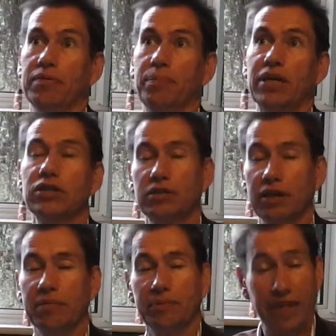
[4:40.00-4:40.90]
because
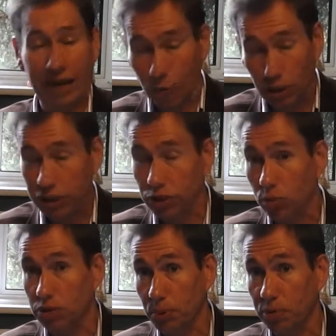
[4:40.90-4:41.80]
the technology is
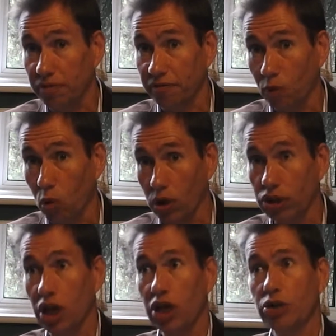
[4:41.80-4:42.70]
always moving
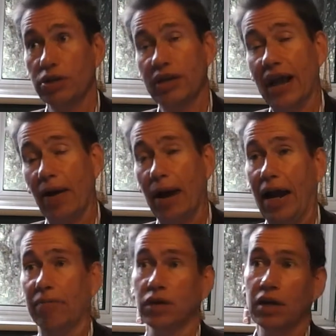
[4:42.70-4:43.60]
forward, you could now
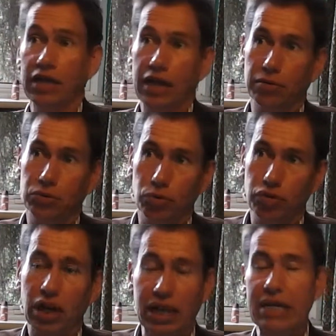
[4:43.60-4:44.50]
have, sort of
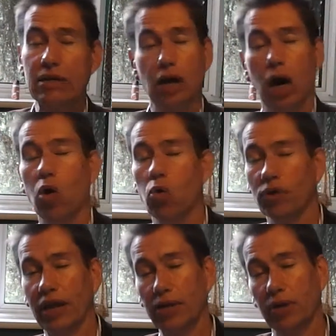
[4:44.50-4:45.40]
clean
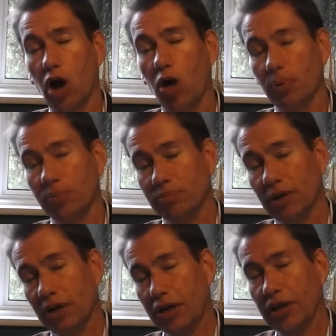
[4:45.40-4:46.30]
coal, carbon,
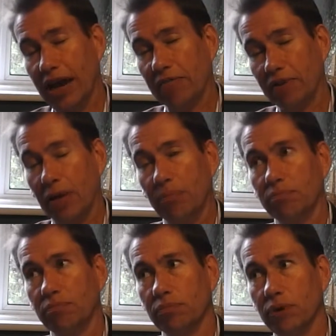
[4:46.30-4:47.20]
you can have
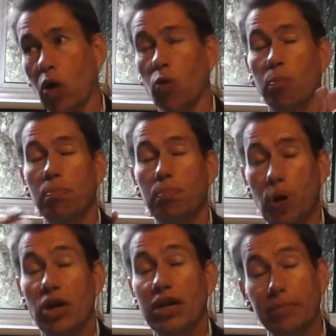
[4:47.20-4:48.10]
coal
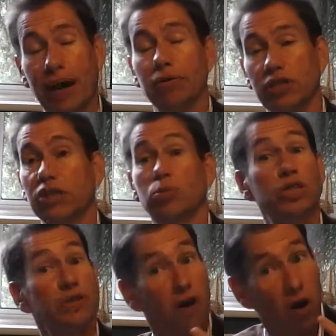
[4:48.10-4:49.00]
burning power stations
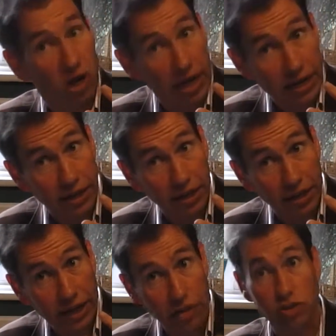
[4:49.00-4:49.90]
which are far cleaner than
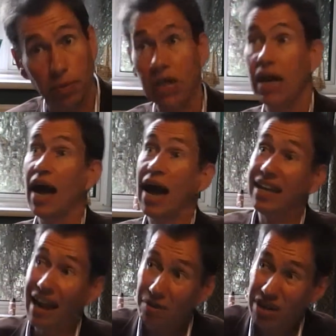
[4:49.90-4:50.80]
they used to be.
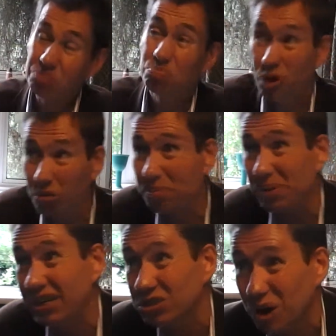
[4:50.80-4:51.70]
And there is
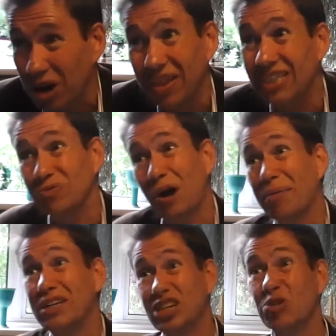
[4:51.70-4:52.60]
probably as well, and this is where
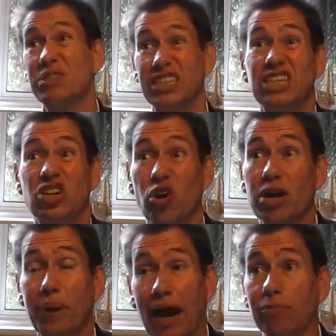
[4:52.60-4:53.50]
we do
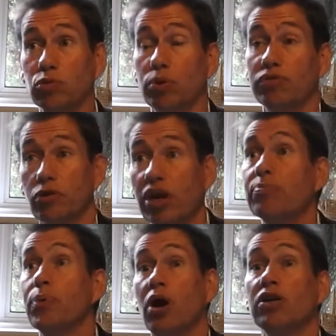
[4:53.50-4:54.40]
disagree perhaps with the
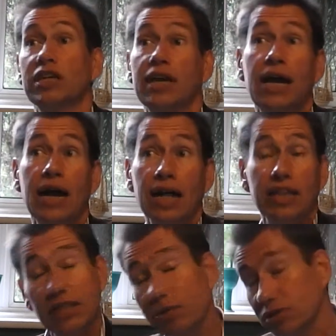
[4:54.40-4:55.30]
Green Party, I
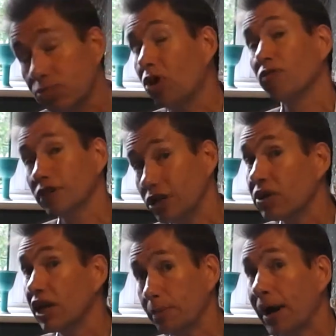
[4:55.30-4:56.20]
think there is a role for
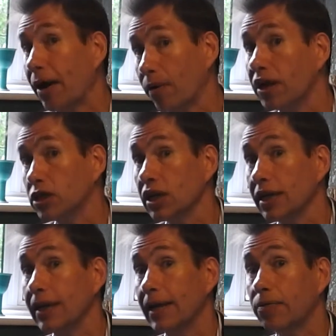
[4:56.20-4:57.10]
nuclear power actually.
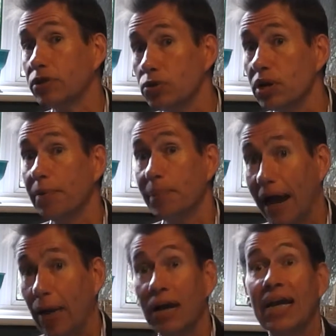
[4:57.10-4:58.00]
Nuclear
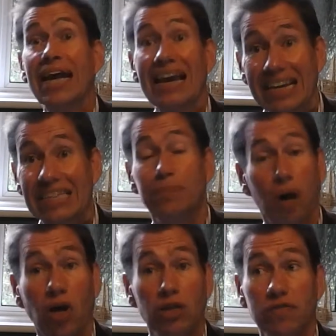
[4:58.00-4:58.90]
power is
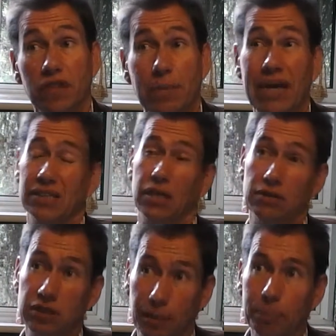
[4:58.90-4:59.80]
part of the mix. I
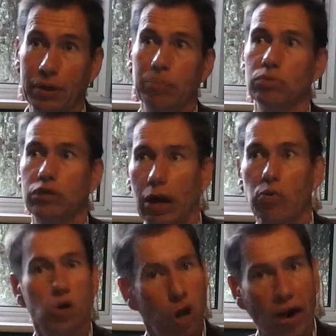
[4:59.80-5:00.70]
know some people
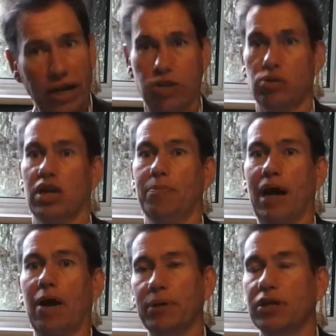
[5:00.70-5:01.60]
don't like nuclear
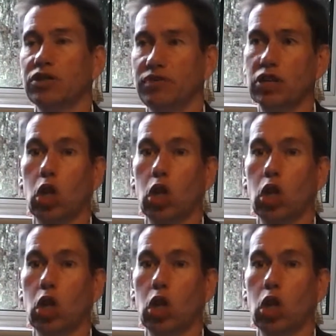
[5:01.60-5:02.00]
power because of its